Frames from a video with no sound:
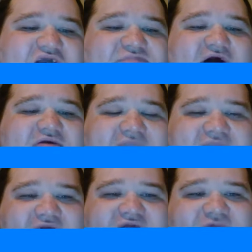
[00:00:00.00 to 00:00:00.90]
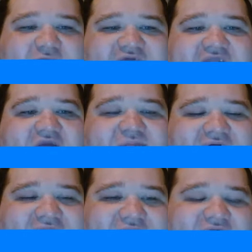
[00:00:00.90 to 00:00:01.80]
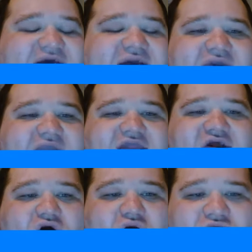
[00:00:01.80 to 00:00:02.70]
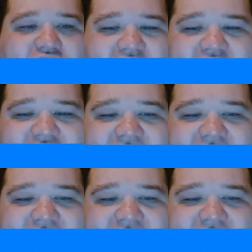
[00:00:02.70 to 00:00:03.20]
about caring for the arapaima in the home aquarium